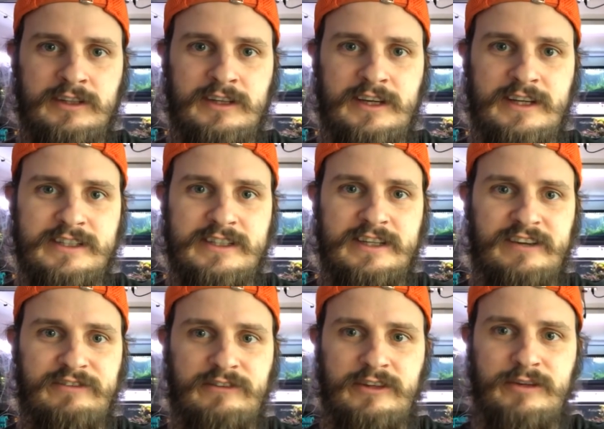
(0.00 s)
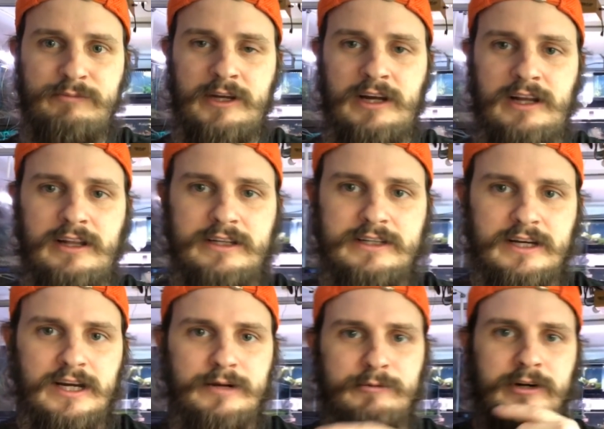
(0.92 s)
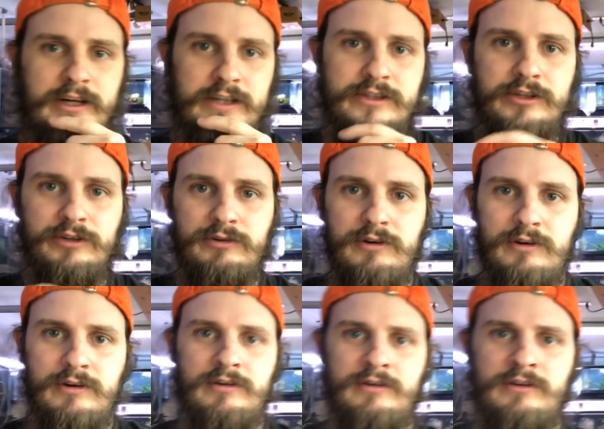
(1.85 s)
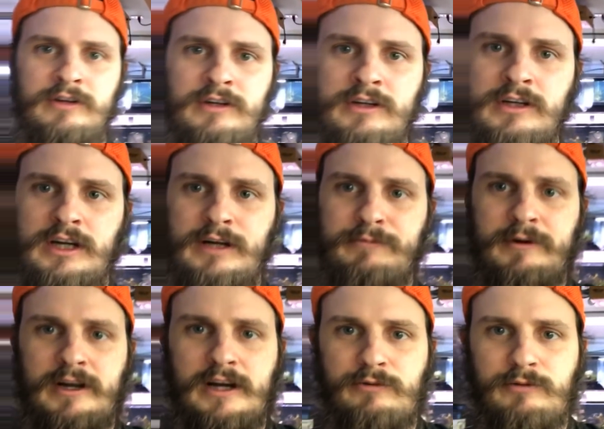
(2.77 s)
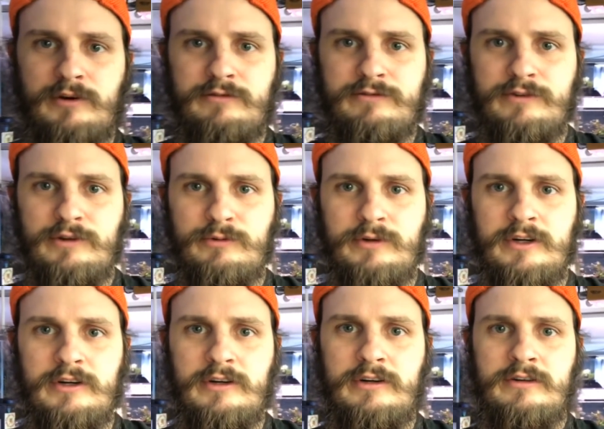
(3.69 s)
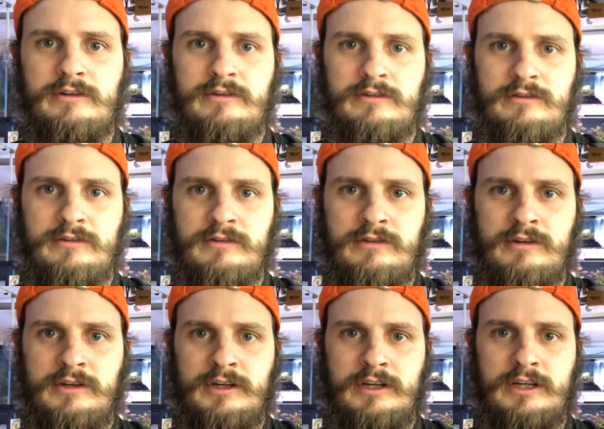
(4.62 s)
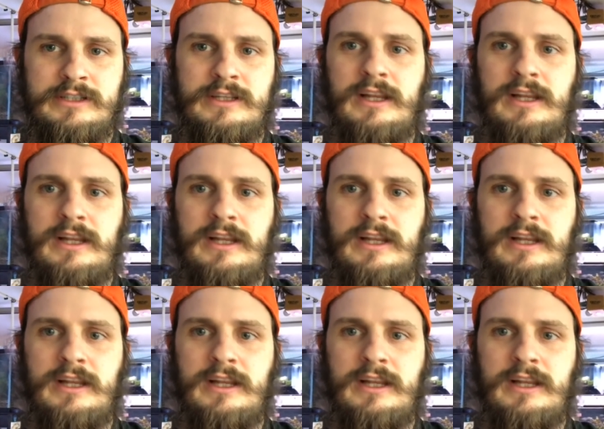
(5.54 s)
That is definitely me. I like to hibernate too. I'm not one for the winter. Because a